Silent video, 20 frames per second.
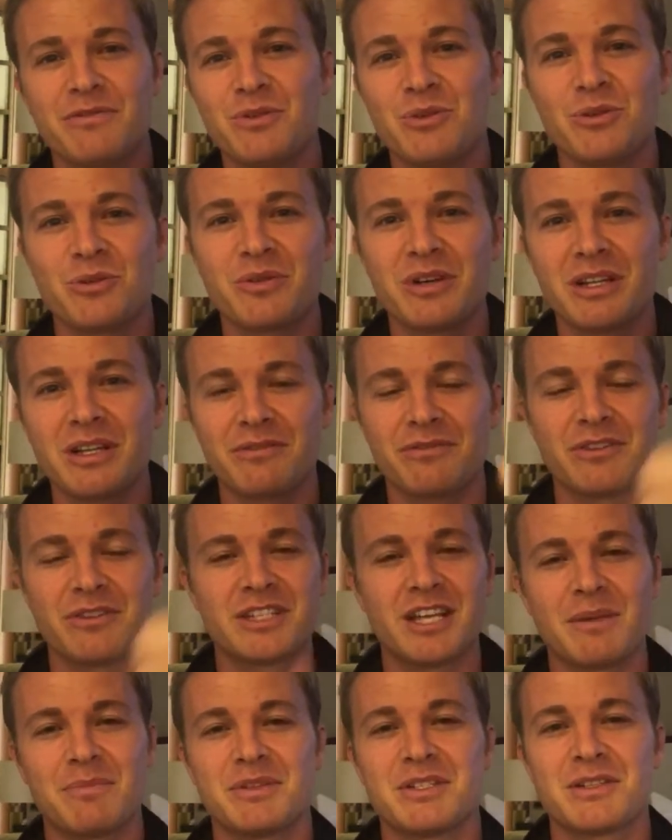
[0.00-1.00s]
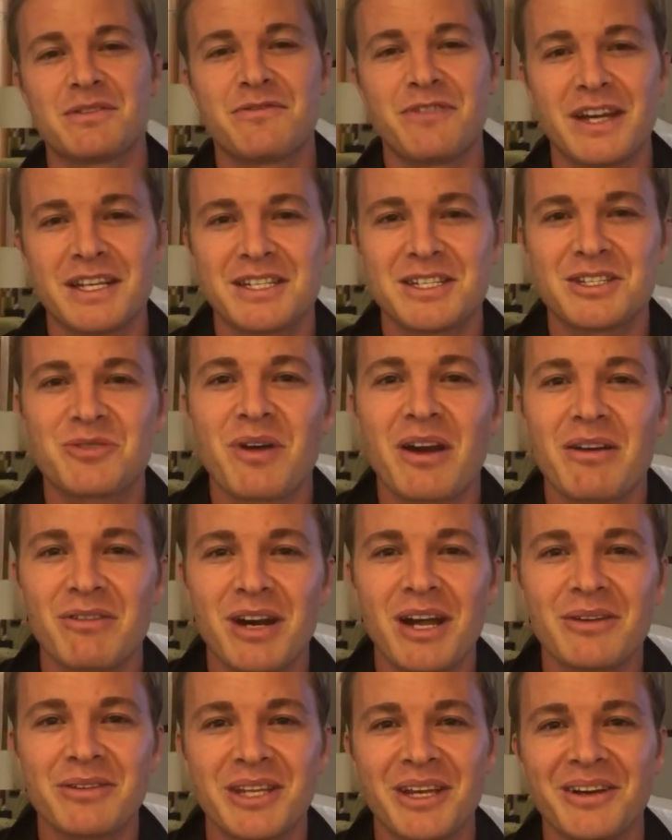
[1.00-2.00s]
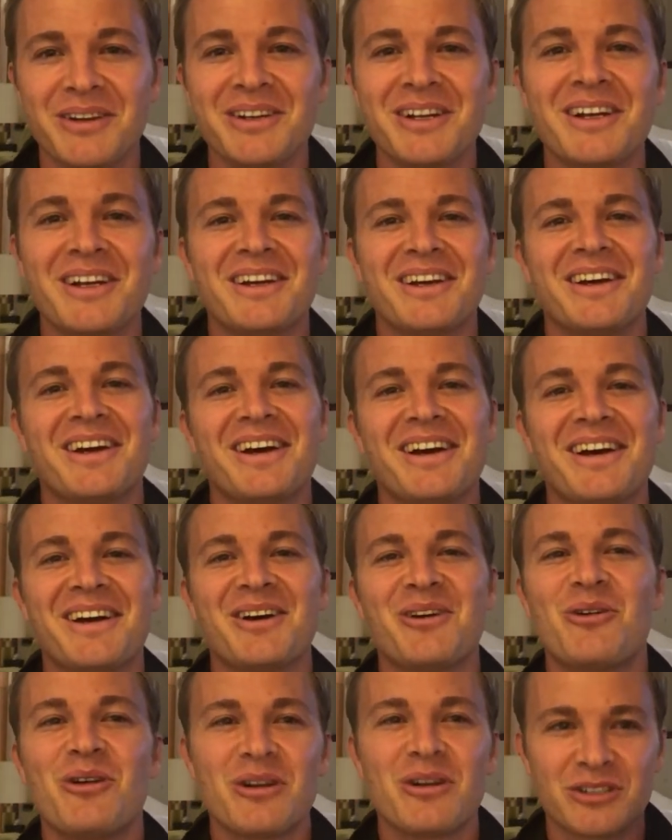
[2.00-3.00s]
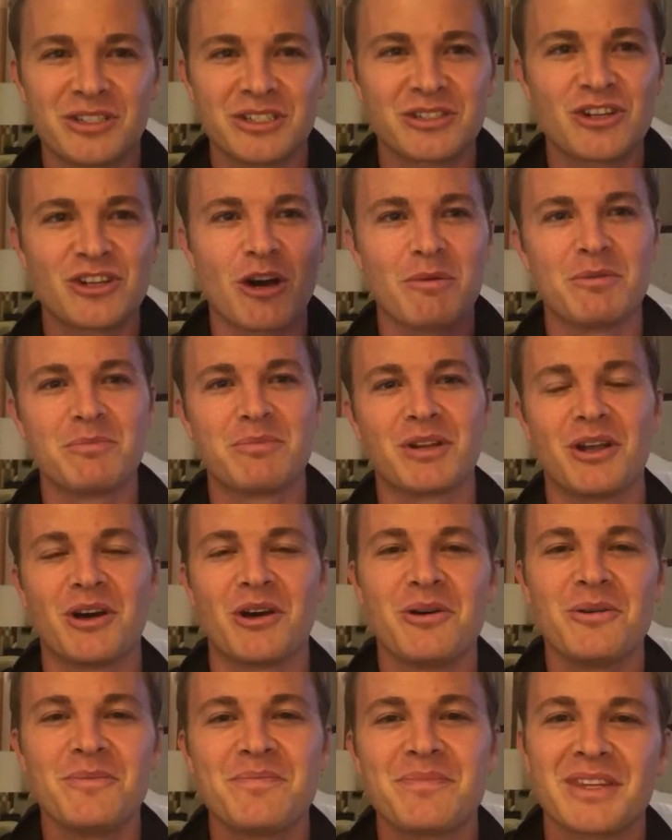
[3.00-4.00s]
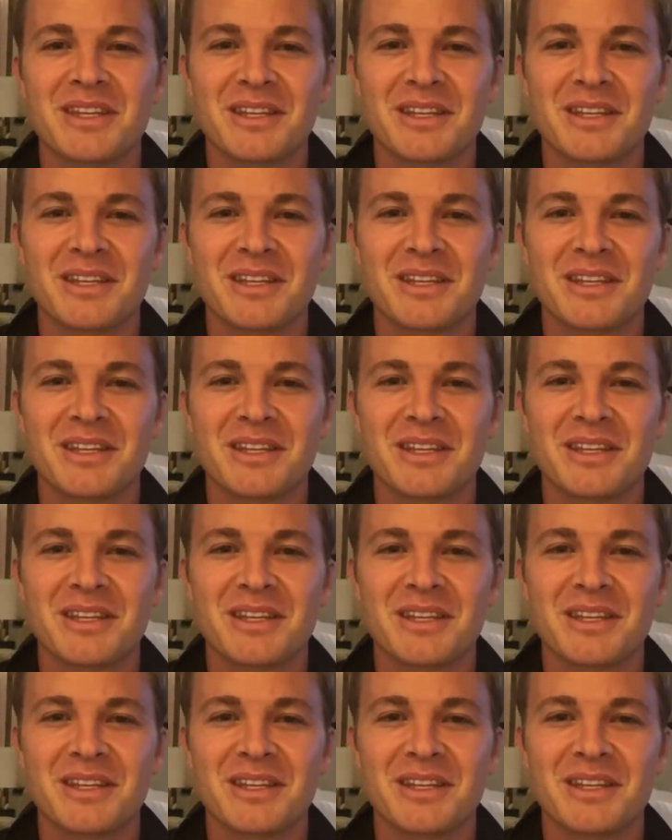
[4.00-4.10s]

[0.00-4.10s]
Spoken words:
you agree that Verstappen is the fastest driver out there, or just comment below.